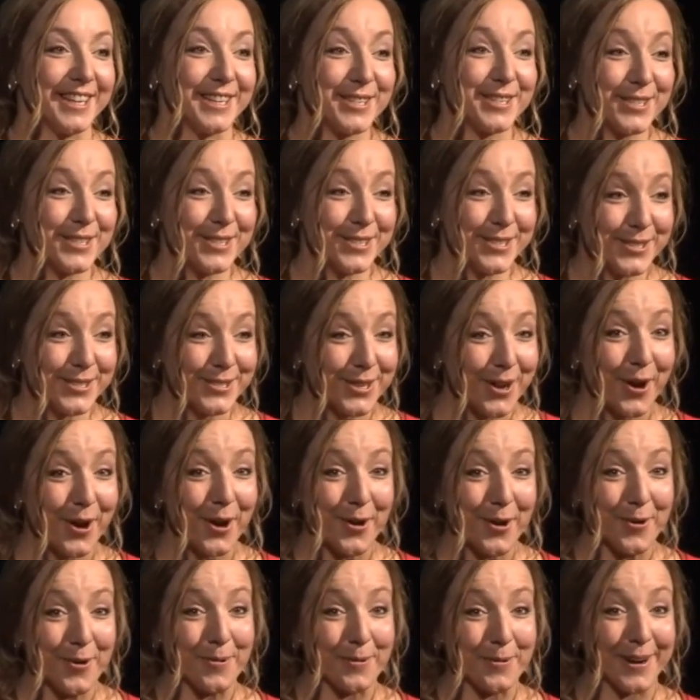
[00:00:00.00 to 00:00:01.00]

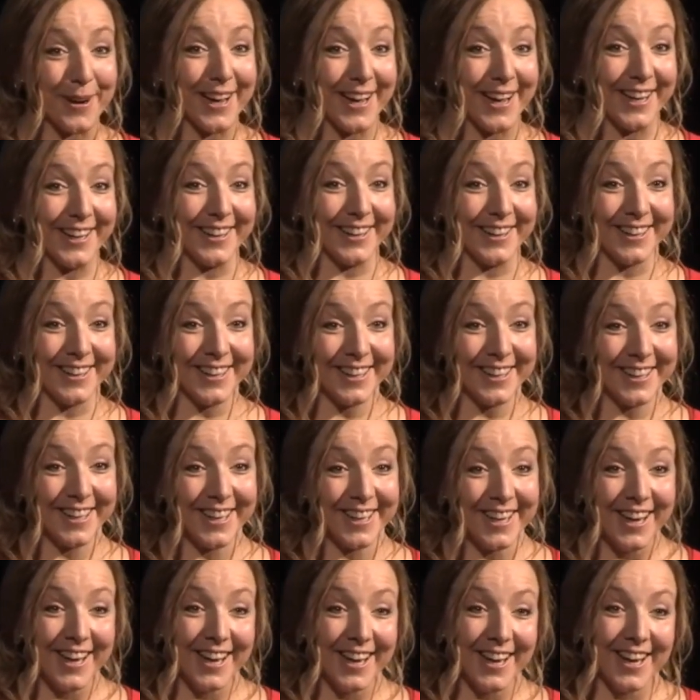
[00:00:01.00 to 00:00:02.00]
so well.
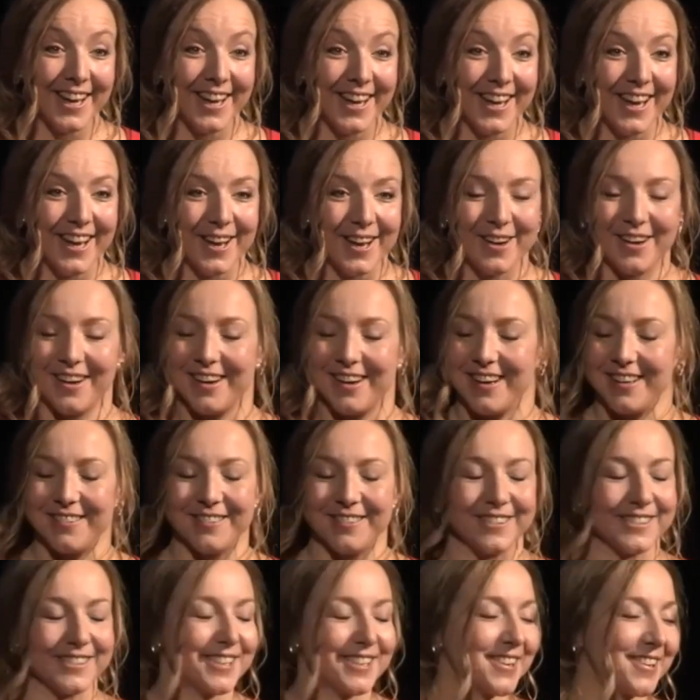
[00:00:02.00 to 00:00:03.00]
It
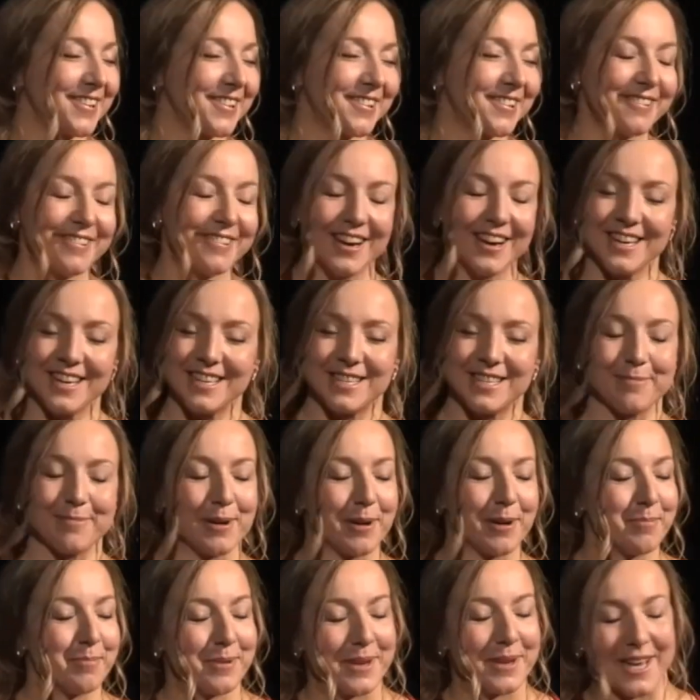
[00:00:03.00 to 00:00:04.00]
was crazy
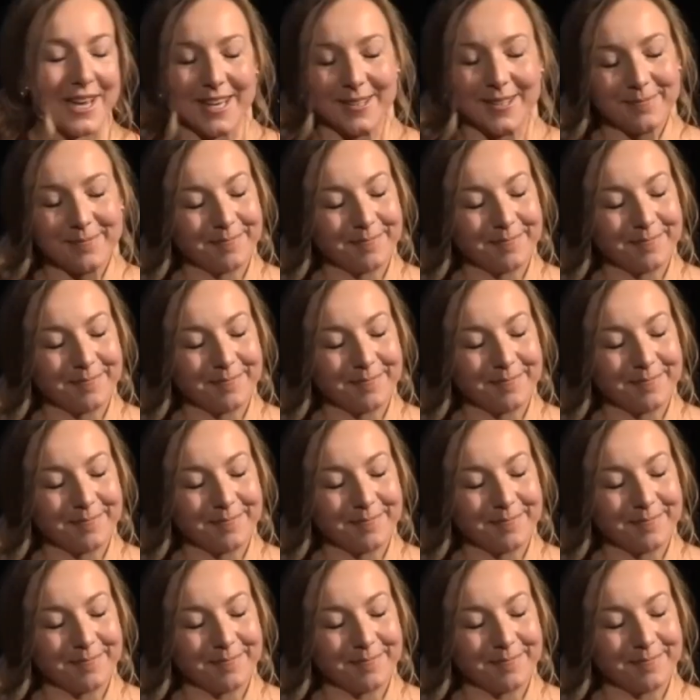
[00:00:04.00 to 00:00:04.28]
bumpy.